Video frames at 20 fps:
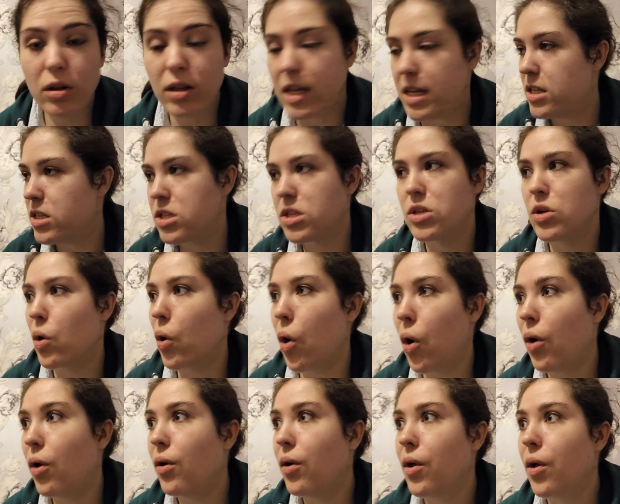It's not
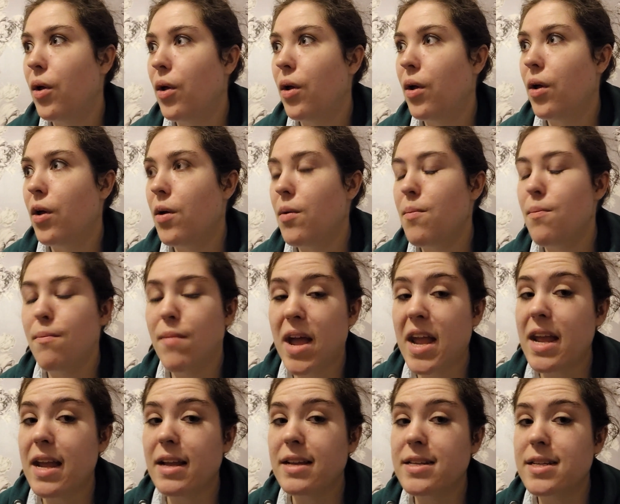
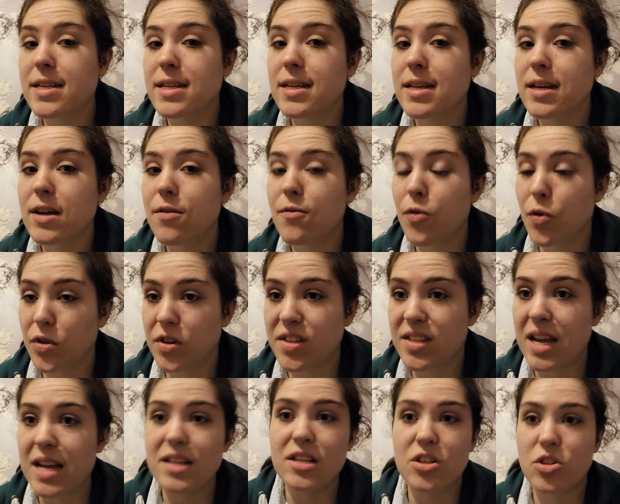made for the
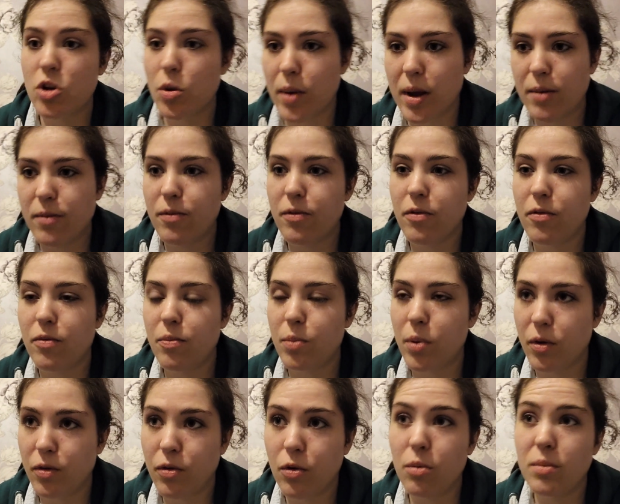stage. It's not made for
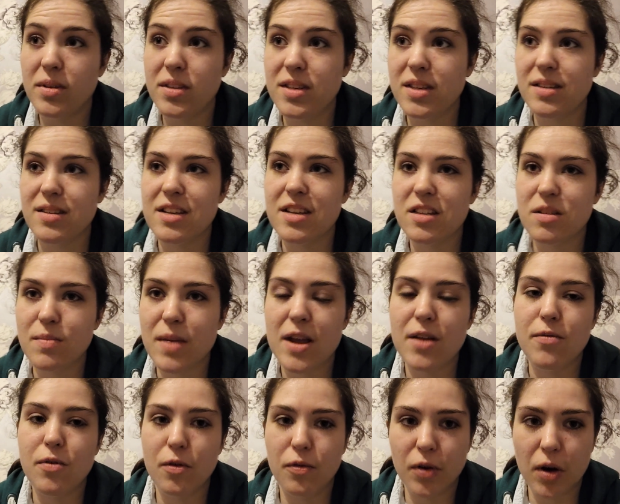performances. It's made
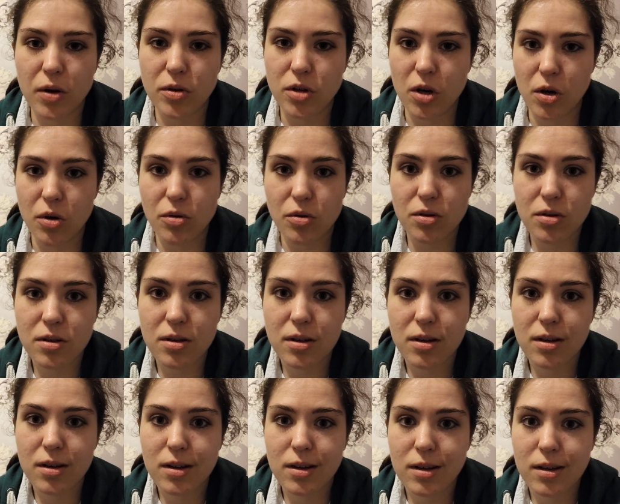for photos.
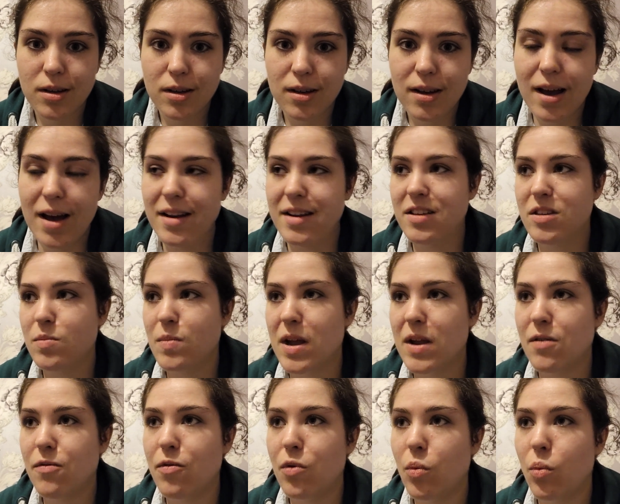And it's
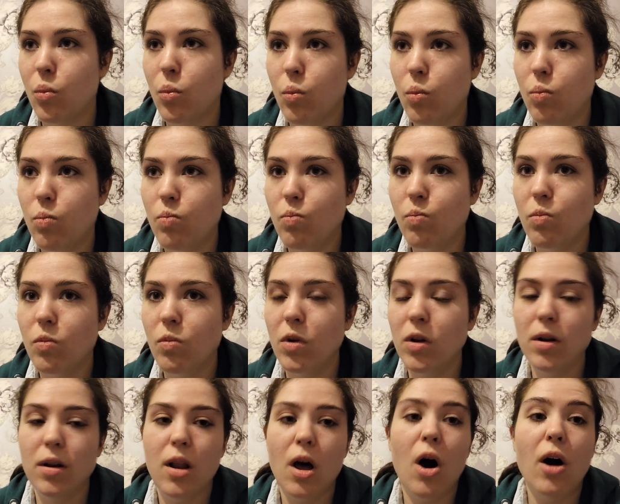made for
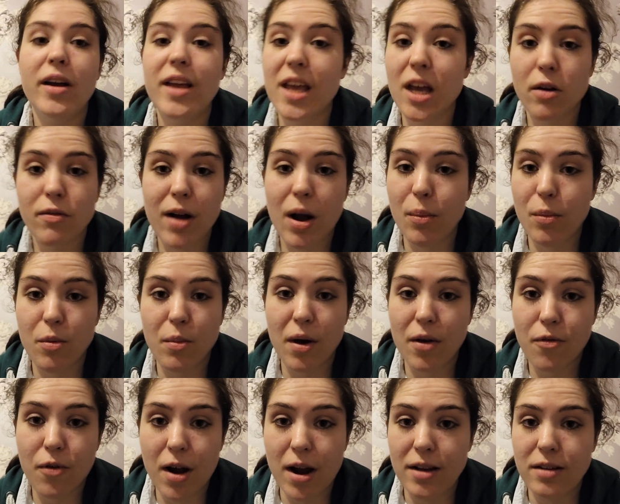larking around with my
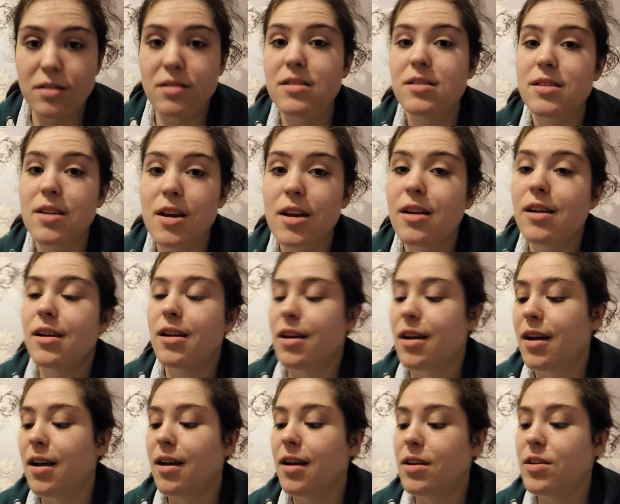friends.
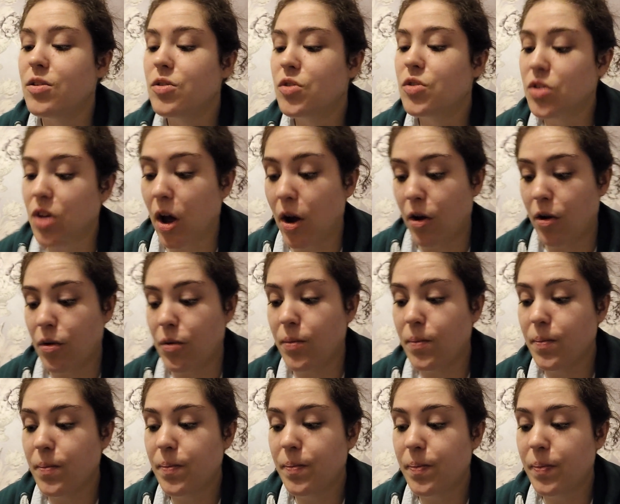So,
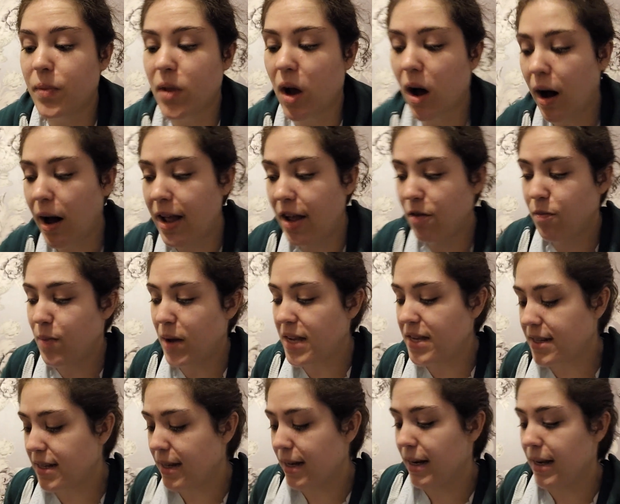I have
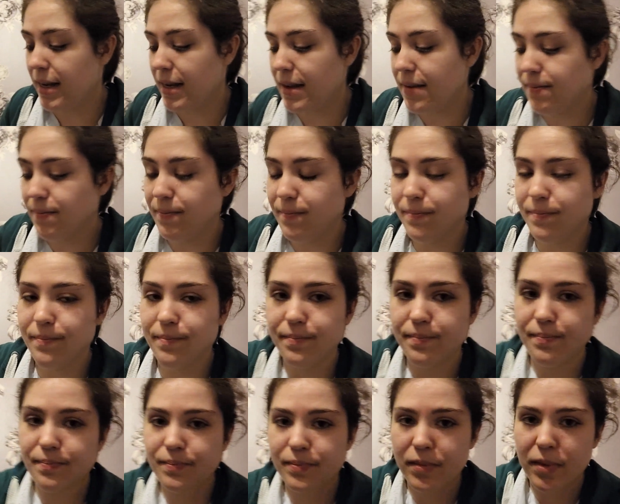basically
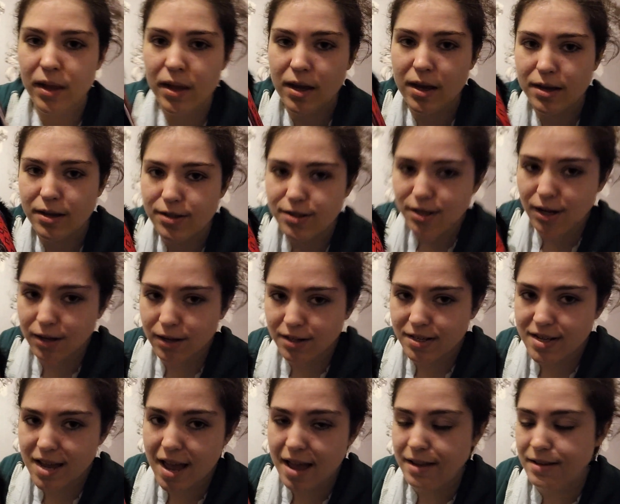done a
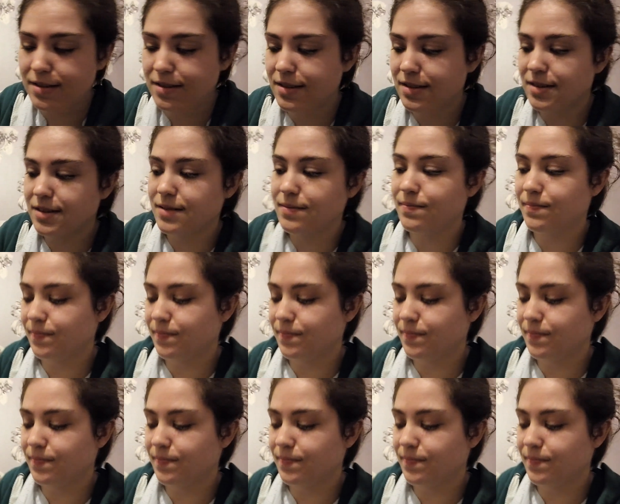test.